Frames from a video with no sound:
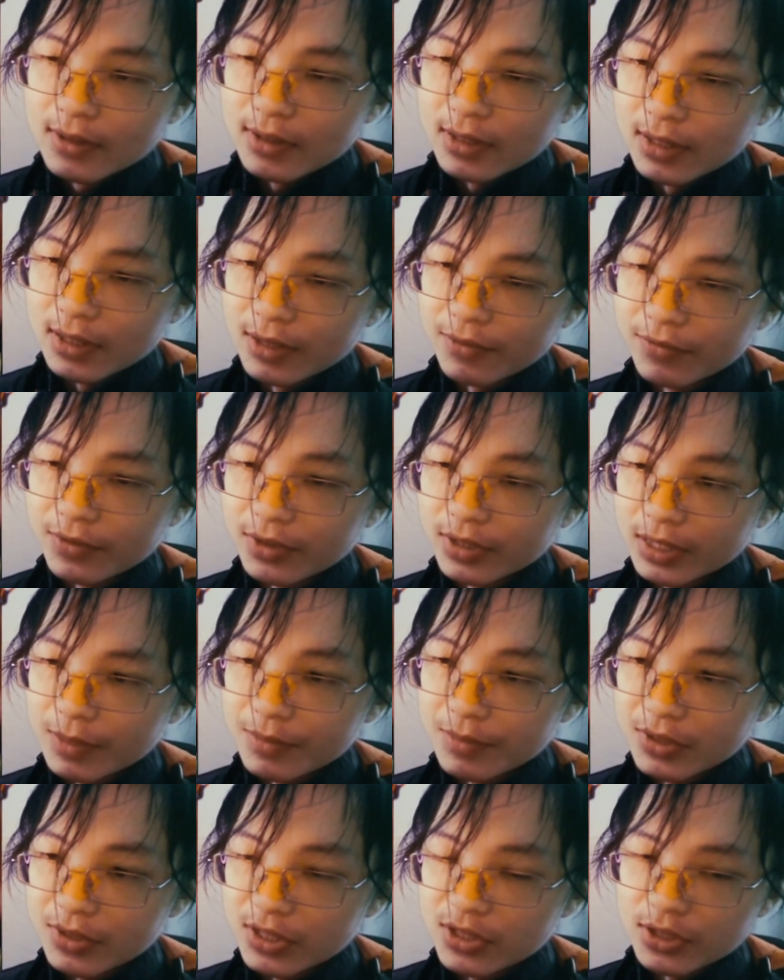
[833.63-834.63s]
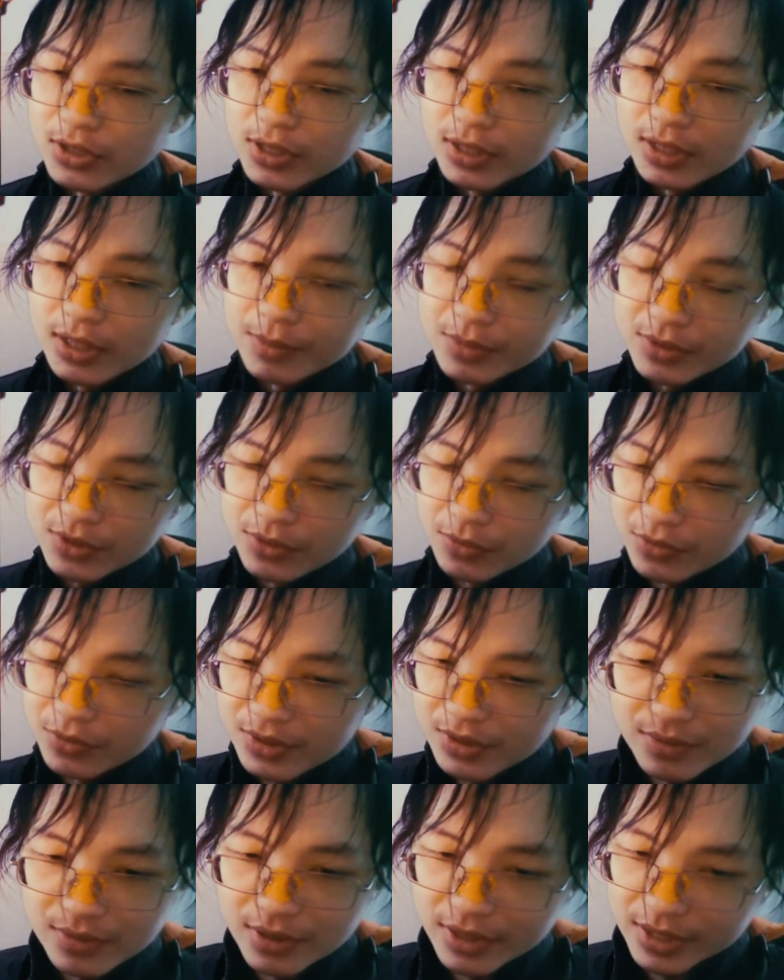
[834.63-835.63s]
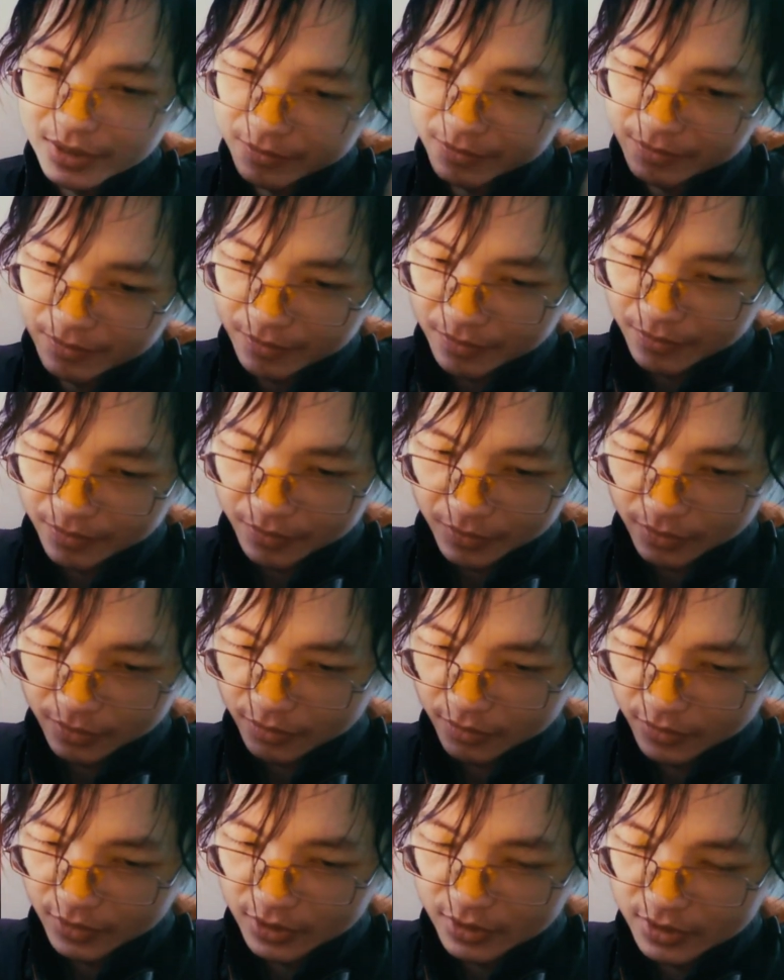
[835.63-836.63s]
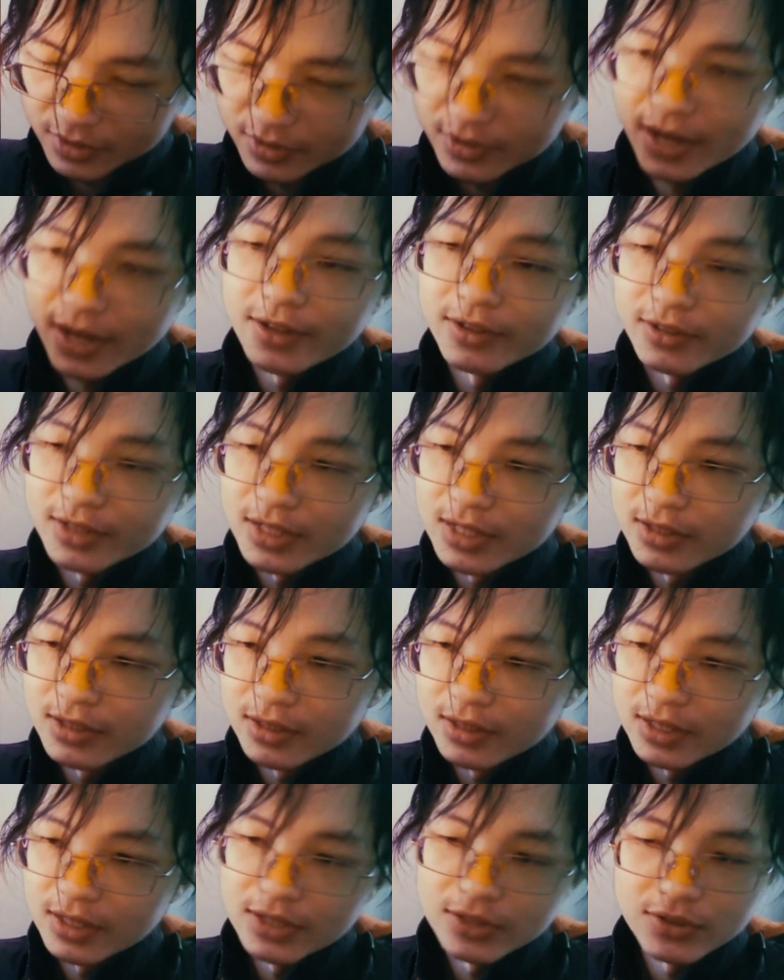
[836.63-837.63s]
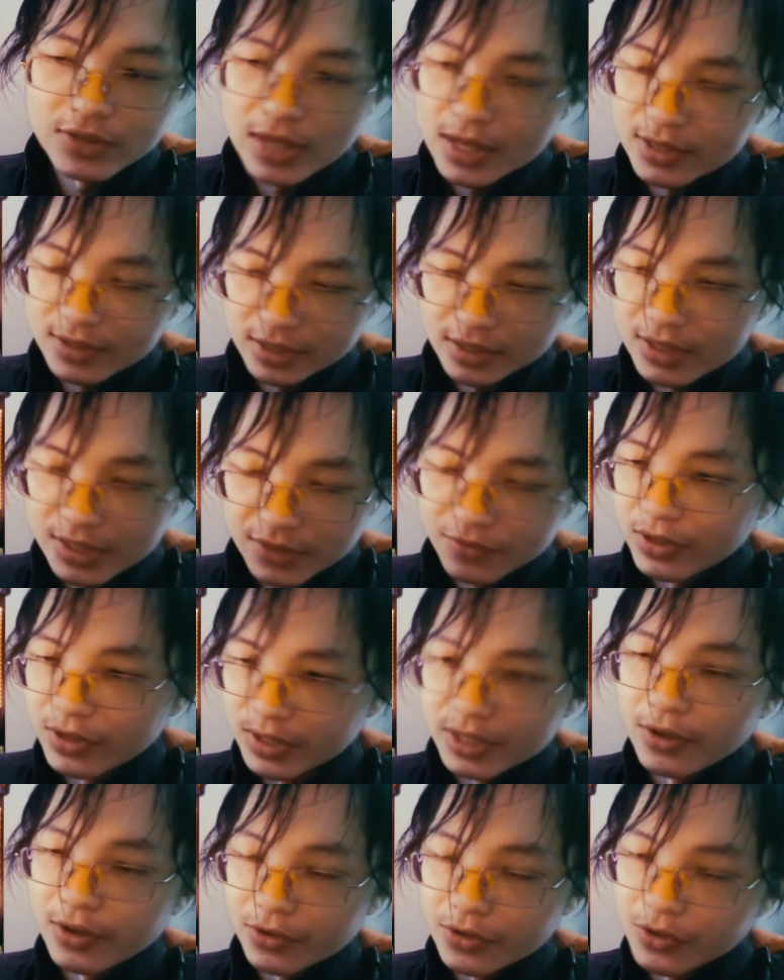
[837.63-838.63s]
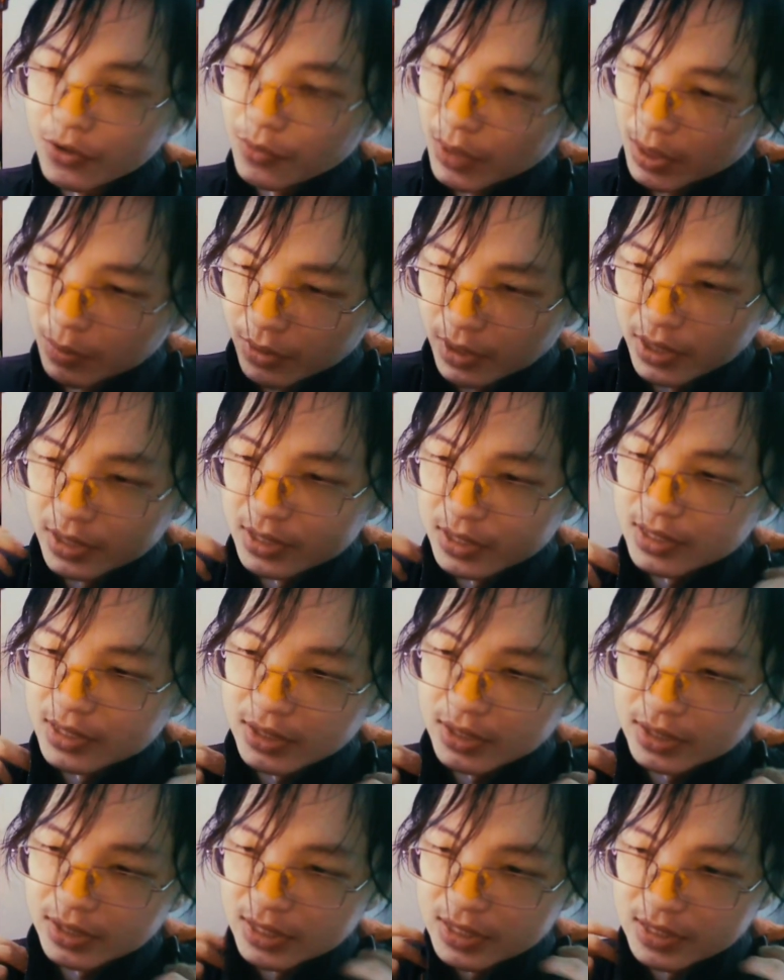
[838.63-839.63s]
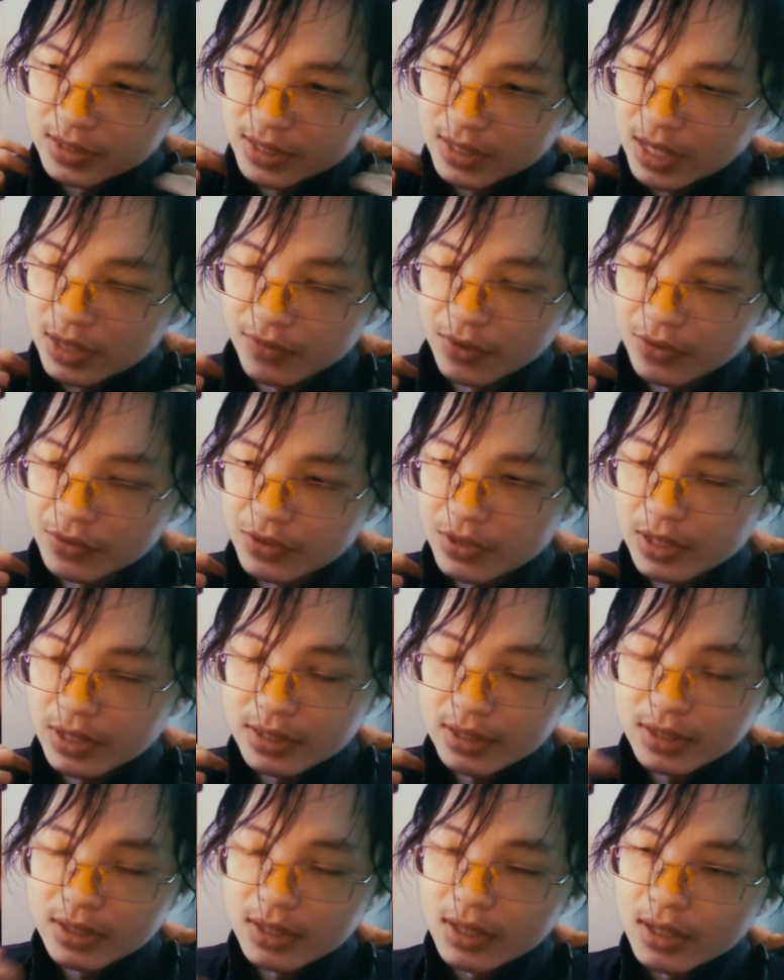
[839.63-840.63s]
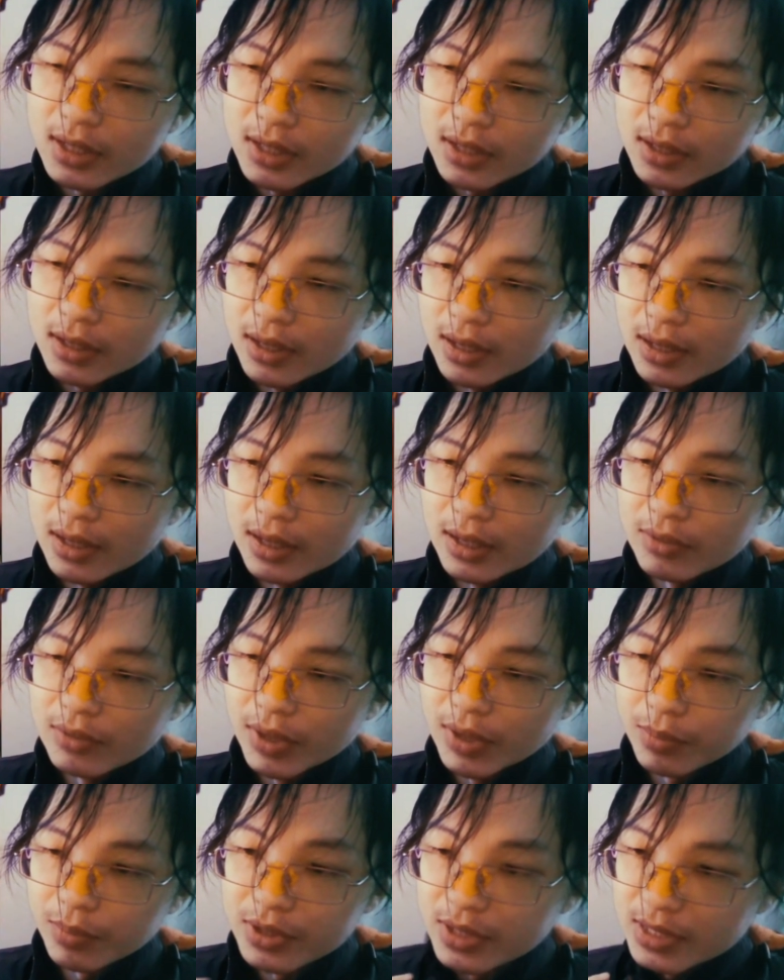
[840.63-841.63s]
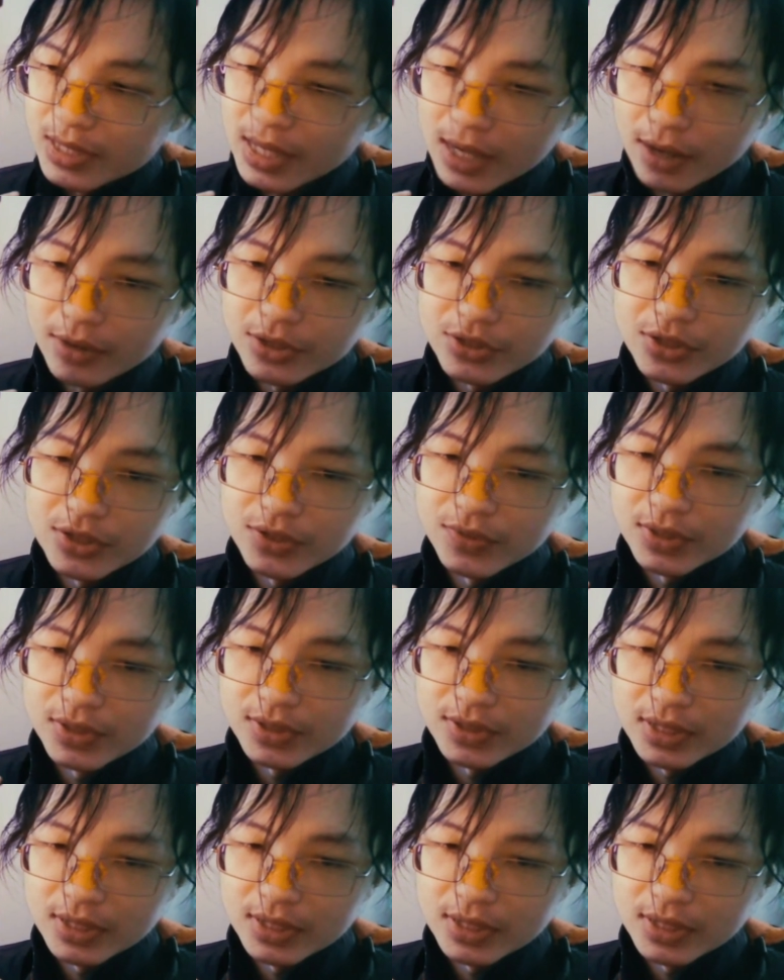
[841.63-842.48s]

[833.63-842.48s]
I feel like I'm so like dialed in as like a different character when I put on these headphones on, and when I put it down, it just feels like